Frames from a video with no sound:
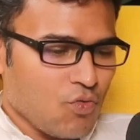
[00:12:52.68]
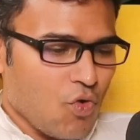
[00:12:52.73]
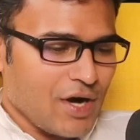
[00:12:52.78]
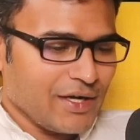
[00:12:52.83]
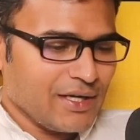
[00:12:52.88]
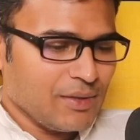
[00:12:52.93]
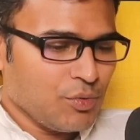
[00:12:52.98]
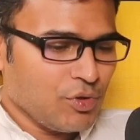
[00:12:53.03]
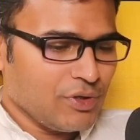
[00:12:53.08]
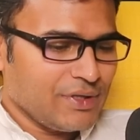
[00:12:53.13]

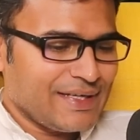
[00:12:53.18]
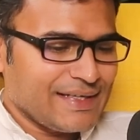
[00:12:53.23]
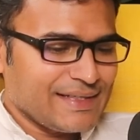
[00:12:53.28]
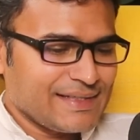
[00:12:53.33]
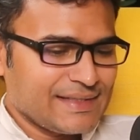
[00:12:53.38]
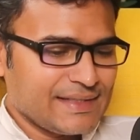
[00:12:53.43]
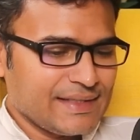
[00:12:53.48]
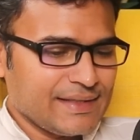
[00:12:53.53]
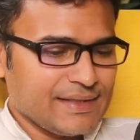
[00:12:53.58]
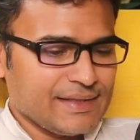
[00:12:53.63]
what about
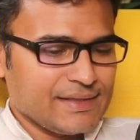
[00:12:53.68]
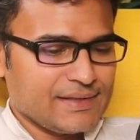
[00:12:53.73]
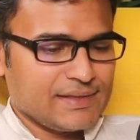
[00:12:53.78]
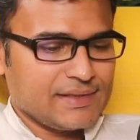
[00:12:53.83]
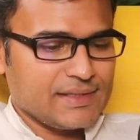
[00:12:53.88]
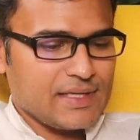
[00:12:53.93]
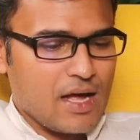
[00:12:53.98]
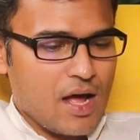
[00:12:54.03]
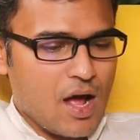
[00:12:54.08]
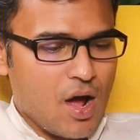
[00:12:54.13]
test
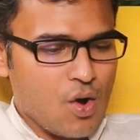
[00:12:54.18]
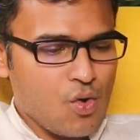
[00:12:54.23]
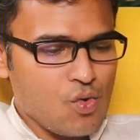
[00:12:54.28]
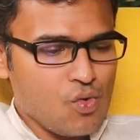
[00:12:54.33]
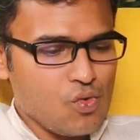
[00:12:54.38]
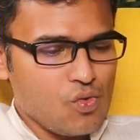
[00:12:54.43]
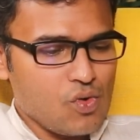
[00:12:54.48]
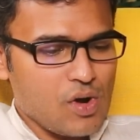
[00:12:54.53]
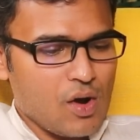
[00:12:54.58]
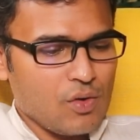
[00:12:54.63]
series?
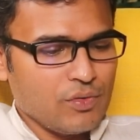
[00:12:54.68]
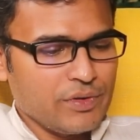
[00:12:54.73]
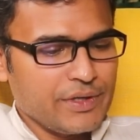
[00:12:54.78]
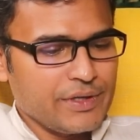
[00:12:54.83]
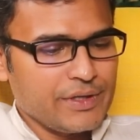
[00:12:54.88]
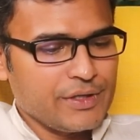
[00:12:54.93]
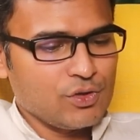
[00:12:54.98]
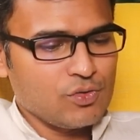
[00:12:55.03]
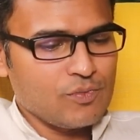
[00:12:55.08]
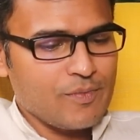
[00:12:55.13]
How
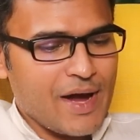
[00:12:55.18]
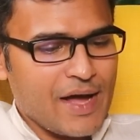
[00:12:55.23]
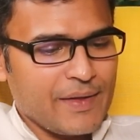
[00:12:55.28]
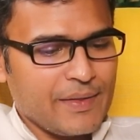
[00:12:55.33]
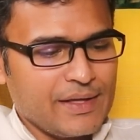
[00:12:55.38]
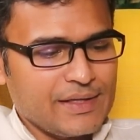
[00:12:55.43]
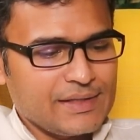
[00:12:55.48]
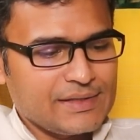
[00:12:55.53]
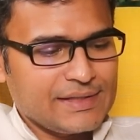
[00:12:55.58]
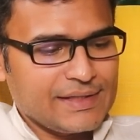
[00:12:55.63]
did you
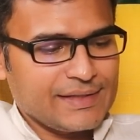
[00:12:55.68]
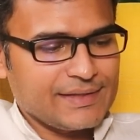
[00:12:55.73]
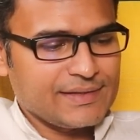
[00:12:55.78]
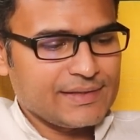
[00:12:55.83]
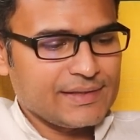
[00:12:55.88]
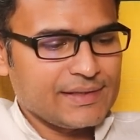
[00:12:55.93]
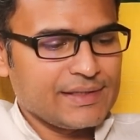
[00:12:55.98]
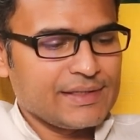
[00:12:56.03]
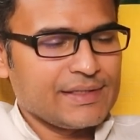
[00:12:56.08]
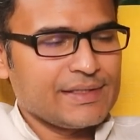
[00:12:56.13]
manage test
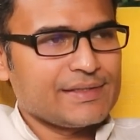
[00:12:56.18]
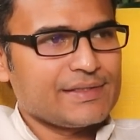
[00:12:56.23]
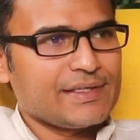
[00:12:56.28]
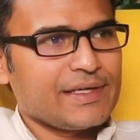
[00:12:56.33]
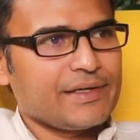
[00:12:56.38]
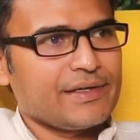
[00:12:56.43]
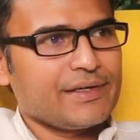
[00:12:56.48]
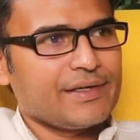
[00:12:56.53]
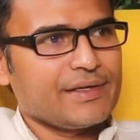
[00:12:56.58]
series?